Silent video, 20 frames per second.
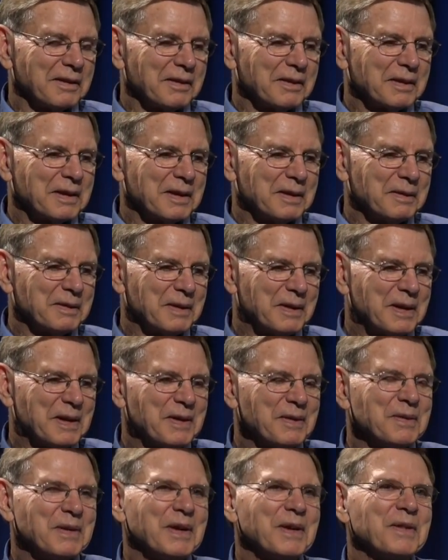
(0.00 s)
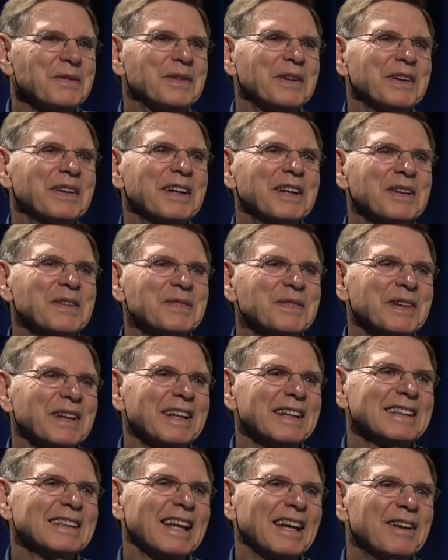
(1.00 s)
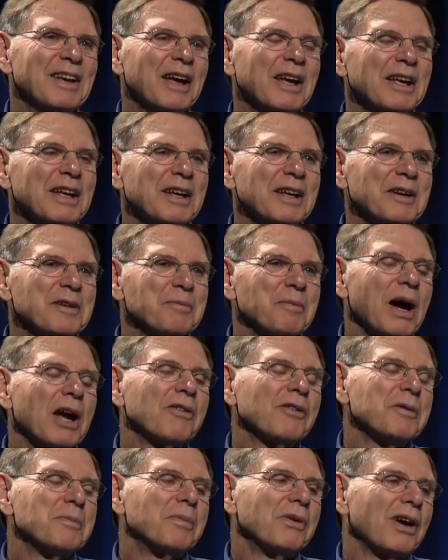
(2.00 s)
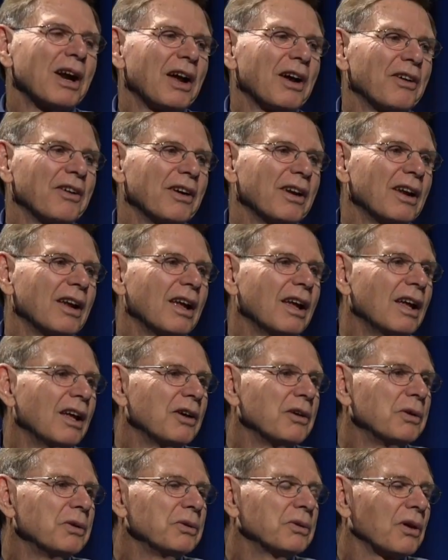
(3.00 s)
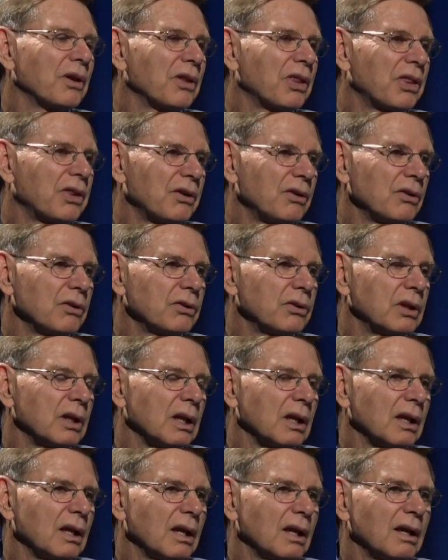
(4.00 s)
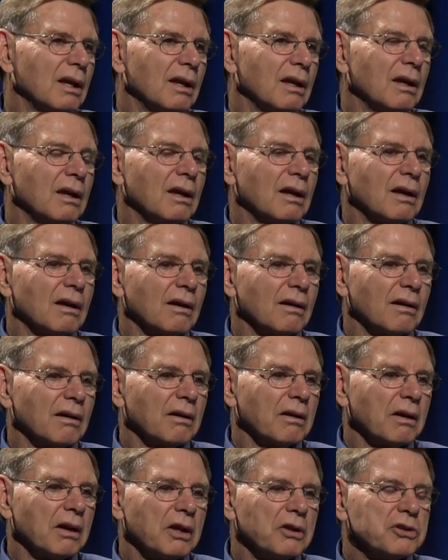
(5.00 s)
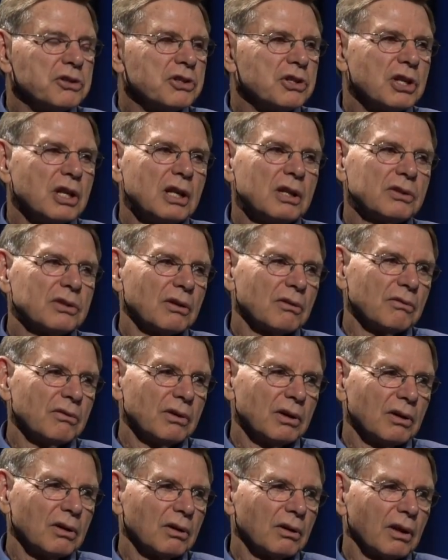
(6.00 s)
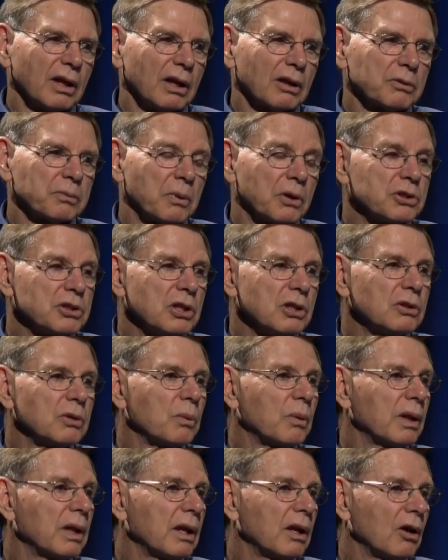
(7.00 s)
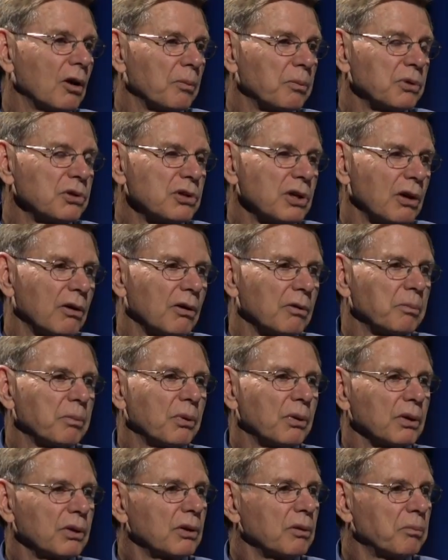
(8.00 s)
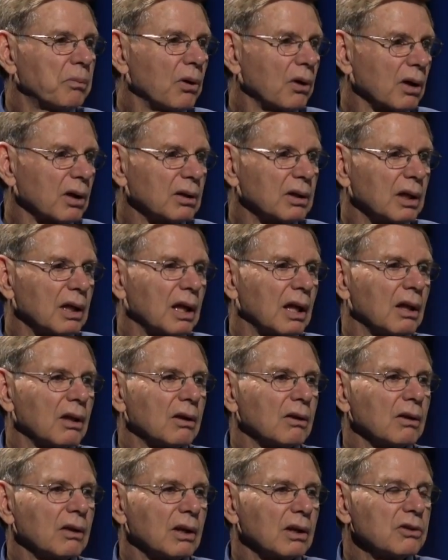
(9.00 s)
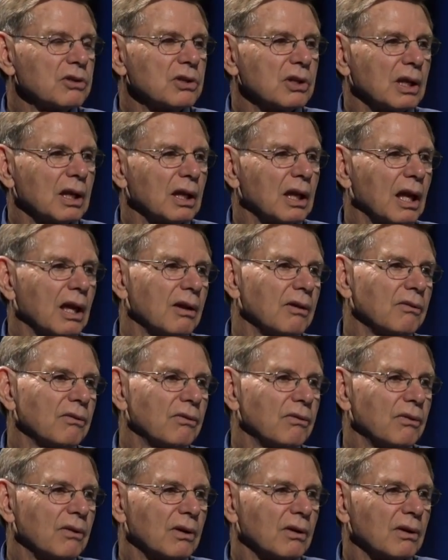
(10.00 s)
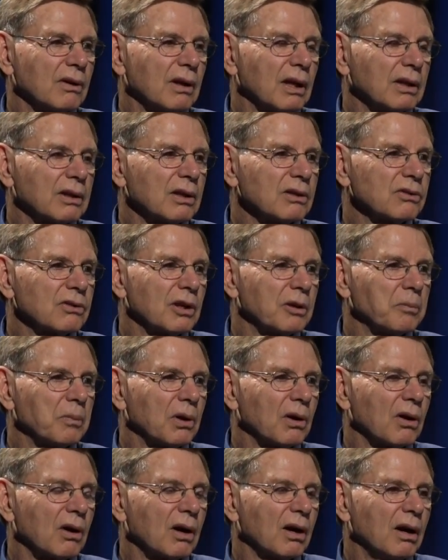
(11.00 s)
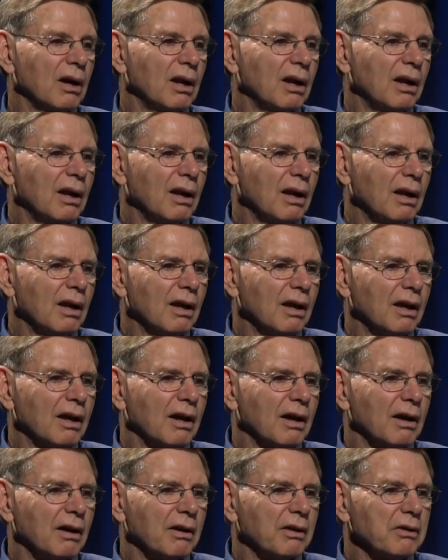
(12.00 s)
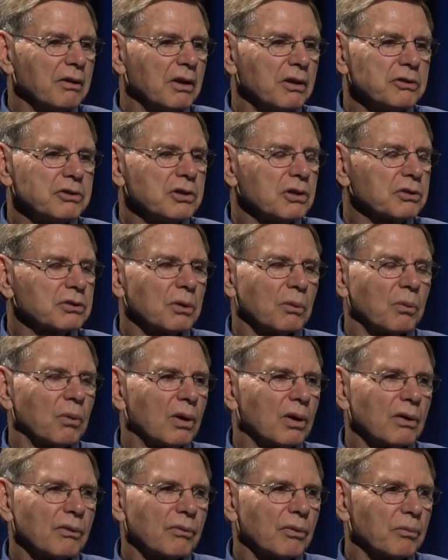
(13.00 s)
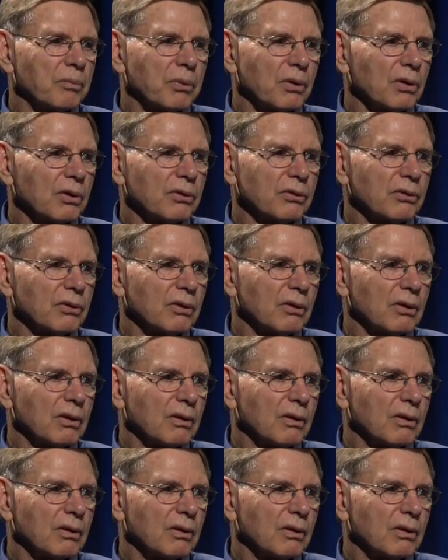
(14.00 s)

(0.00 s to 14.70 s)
can't remember anybody's name, Myra Brown, who's on Thursday. And she's a real expert. She's the one that helped Sharon put the book together that she gave at the seminar. And just a wonderful person.